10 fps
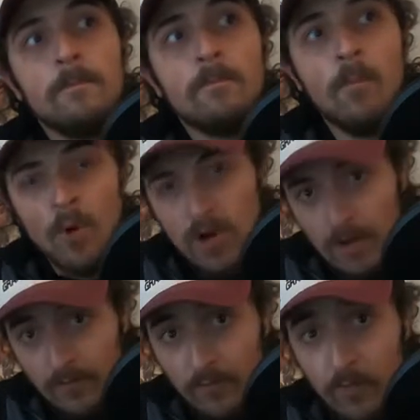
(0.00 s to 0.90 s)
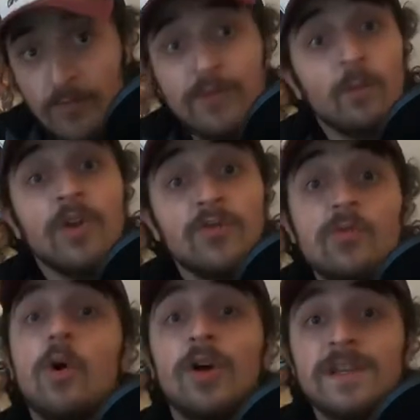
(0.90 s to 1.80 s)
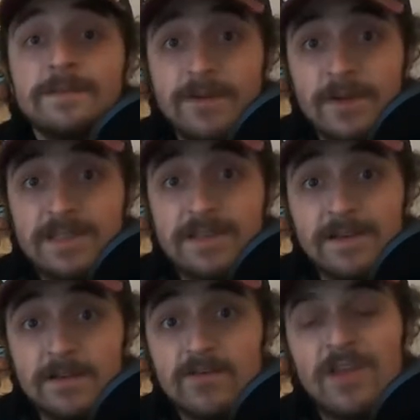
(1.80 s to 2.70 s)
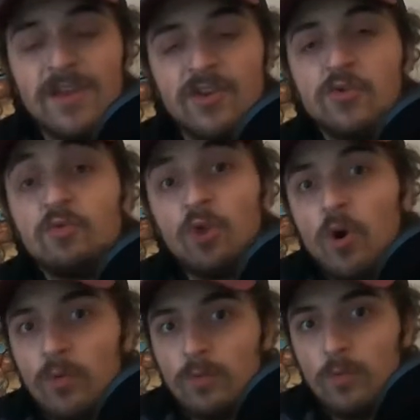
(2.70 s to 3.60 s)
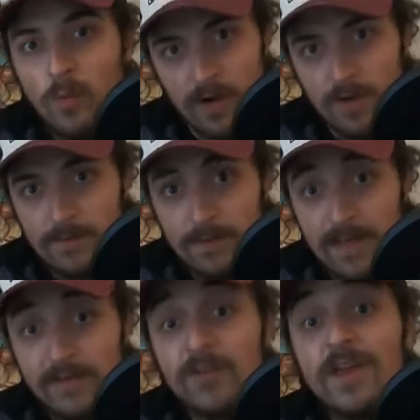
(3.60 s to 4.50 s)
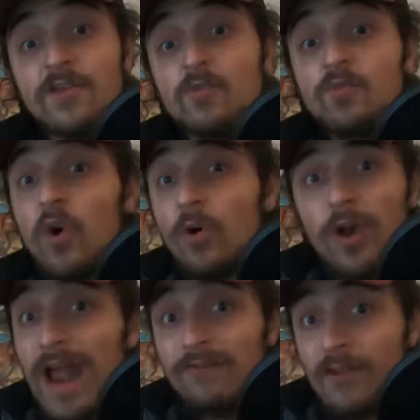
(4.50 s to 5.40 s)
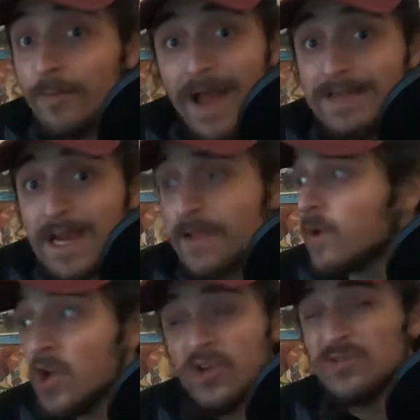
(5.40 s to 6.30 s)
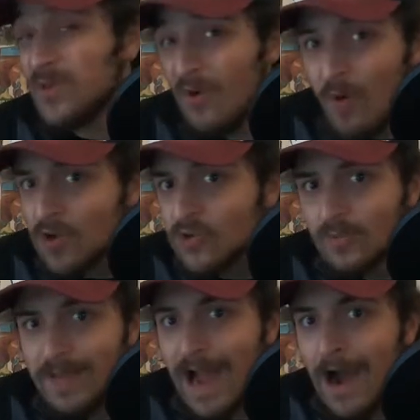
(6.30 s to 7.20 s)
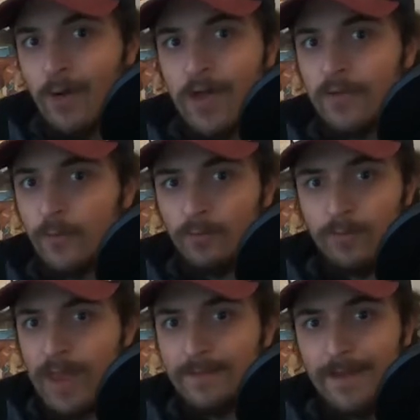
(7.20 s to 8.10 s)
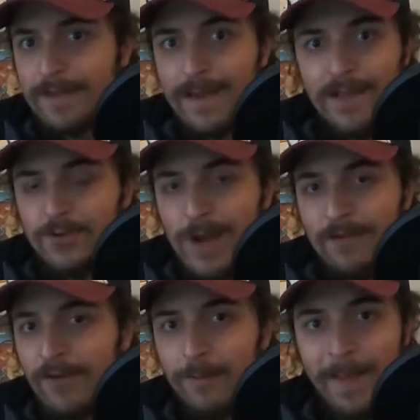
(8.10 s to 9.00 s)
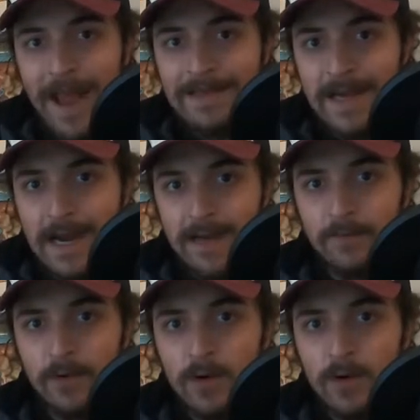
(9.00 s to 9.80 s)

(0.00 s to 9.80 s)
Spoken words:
more comfortable than what you are experiencing, so that you don't want to complain, so that you don't having a bad time, because we don't want you to be out in nature having a bad time.